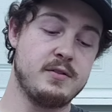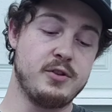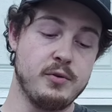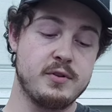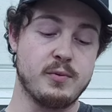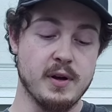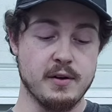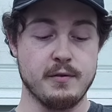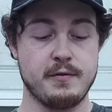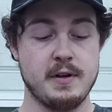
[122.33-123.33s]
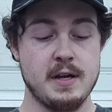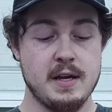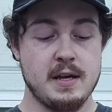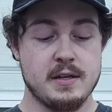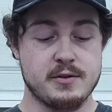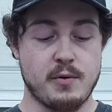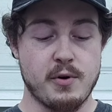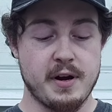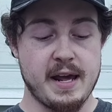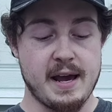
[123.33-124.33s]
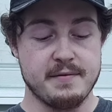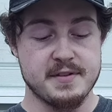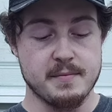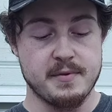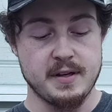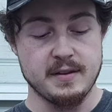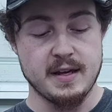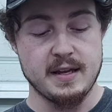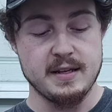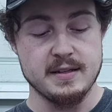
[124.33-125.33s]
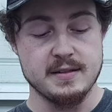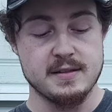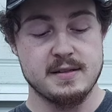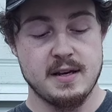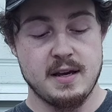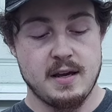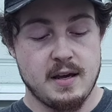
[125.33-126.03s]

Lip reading: 2 to 12. So I wanted to have something that is,